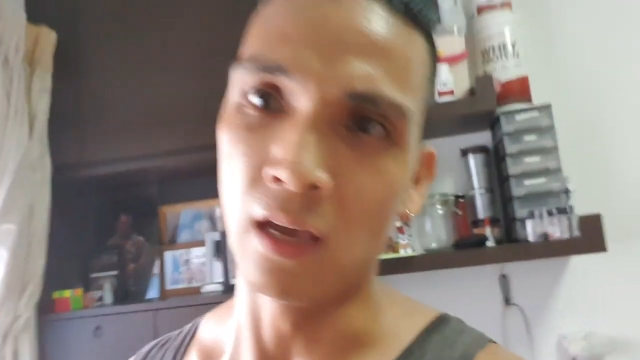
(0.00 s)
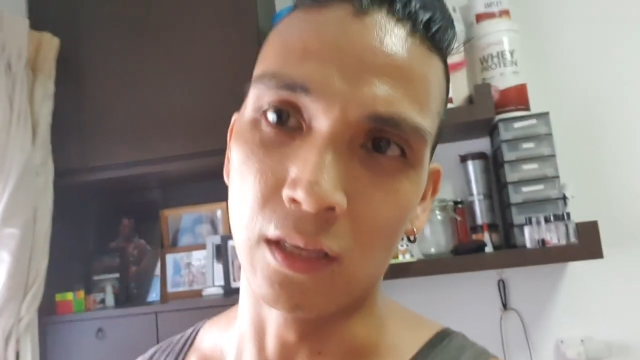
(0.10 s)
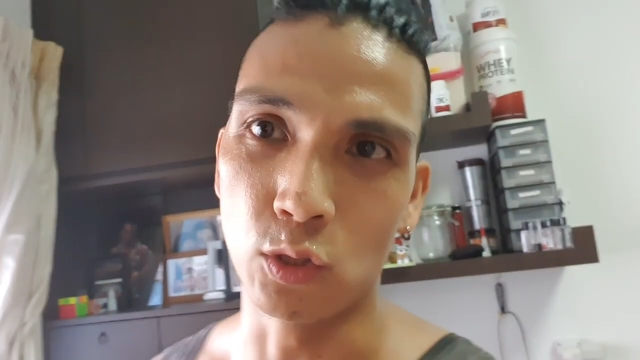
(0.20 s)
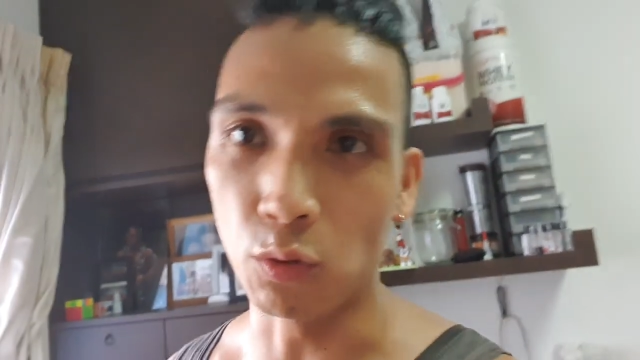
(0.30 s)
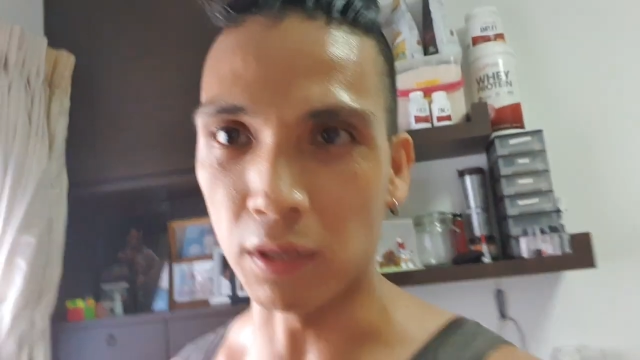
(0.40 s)

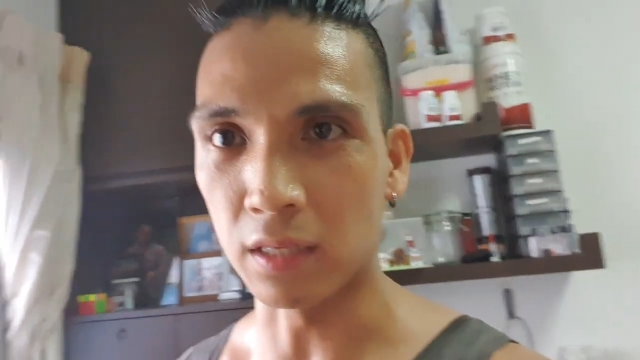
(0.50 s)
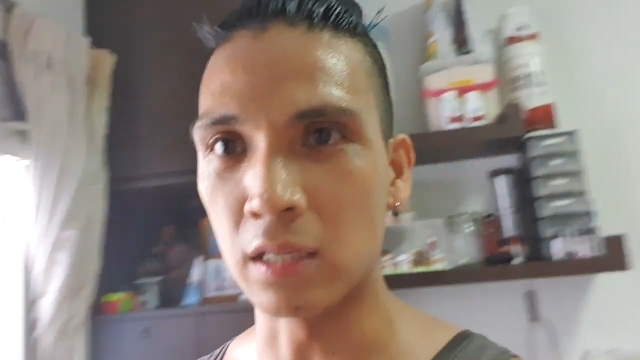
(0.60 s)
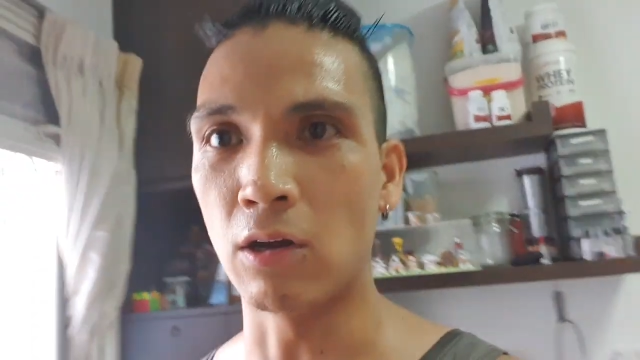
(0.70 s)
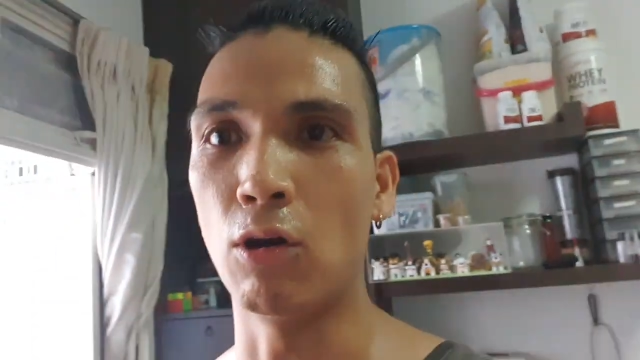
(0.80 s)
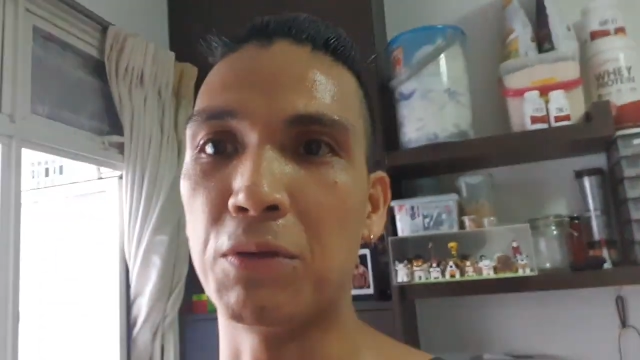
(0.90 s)
do it.
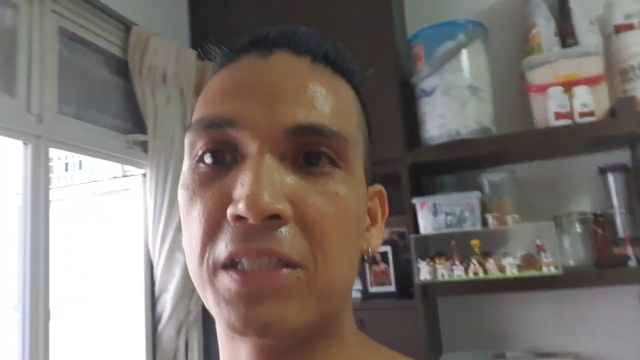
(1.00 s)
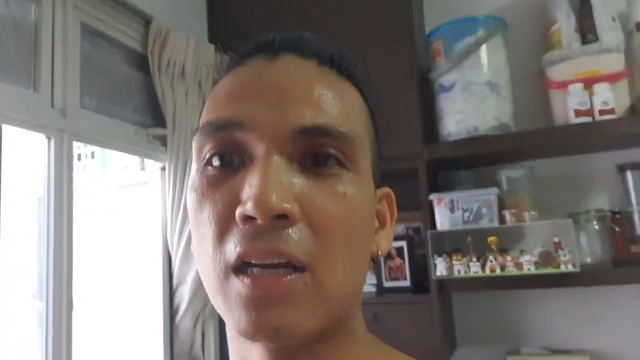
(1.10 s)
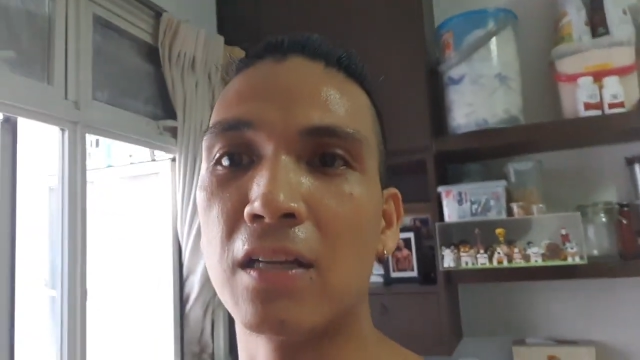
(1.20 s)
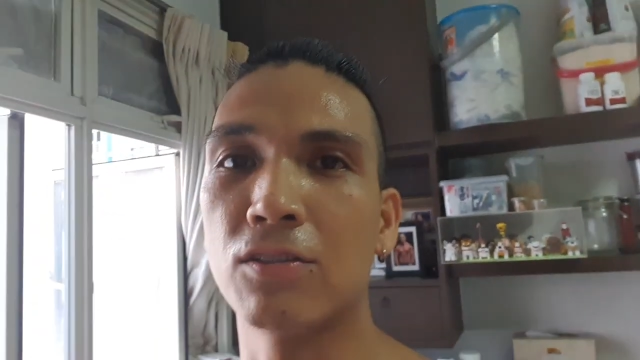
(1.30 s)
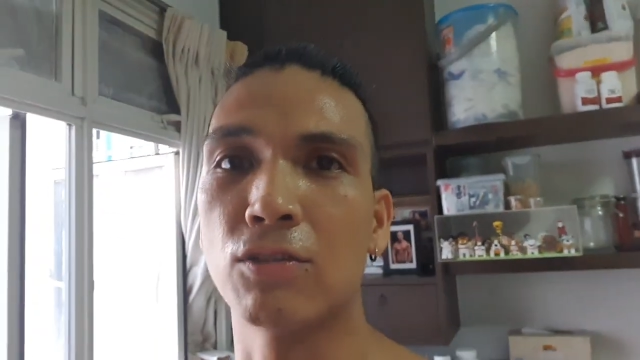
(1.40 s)
Always
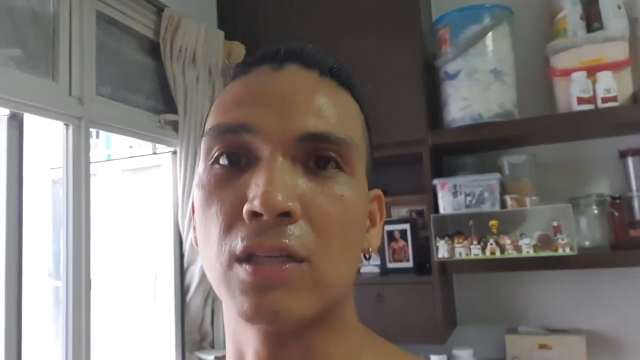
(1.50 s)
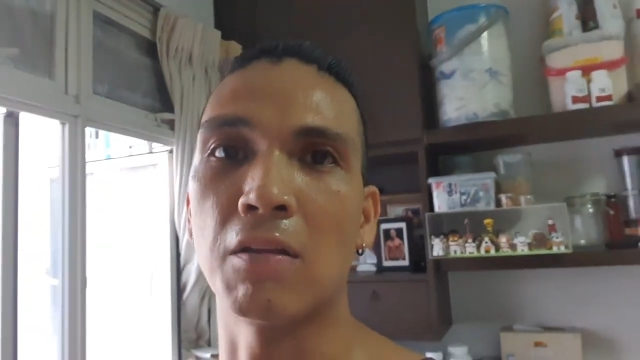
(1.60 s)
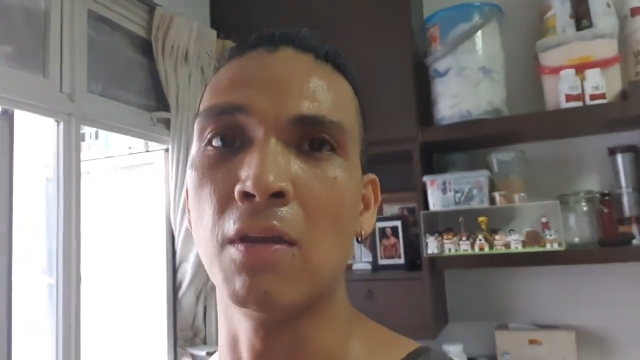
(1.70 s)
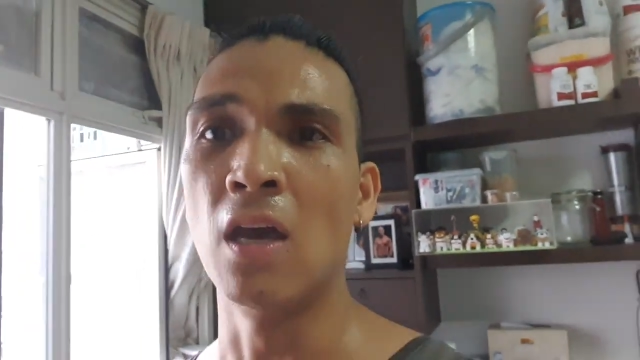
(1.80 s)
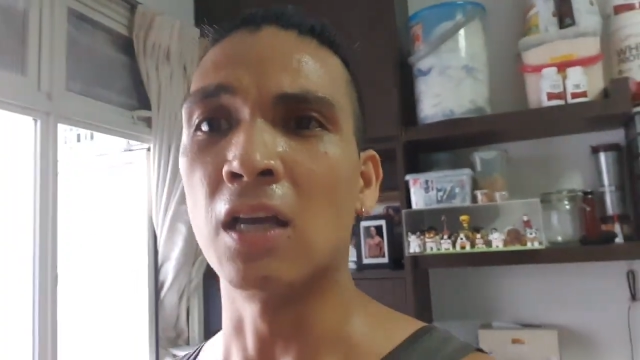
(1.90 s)
challenge
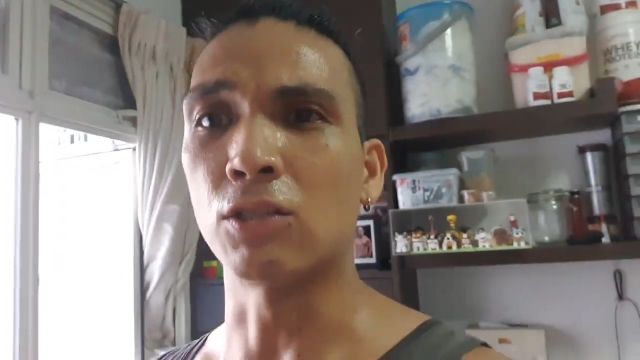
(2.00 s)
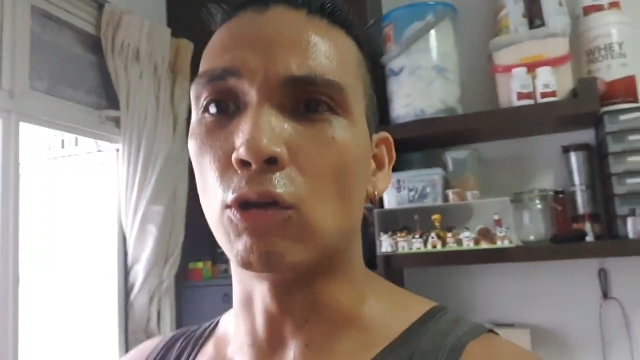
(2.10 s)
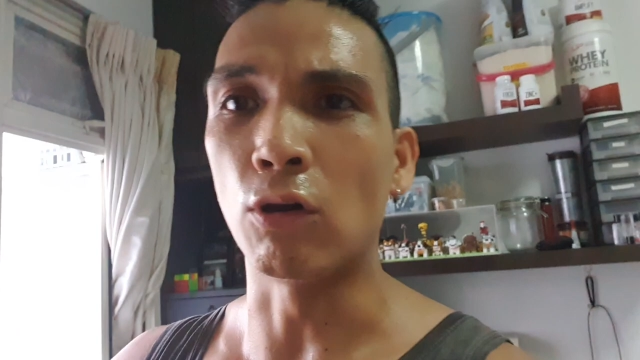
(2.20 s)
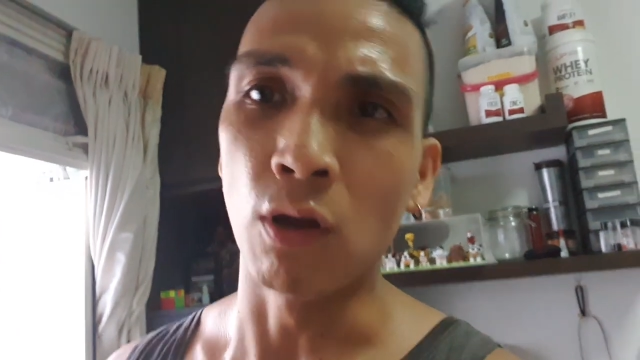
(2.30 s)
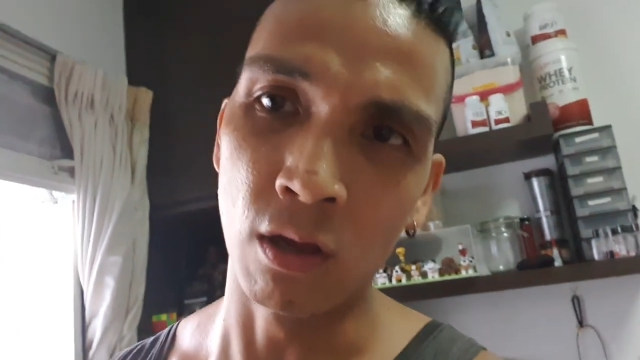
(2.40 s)
yourself. So,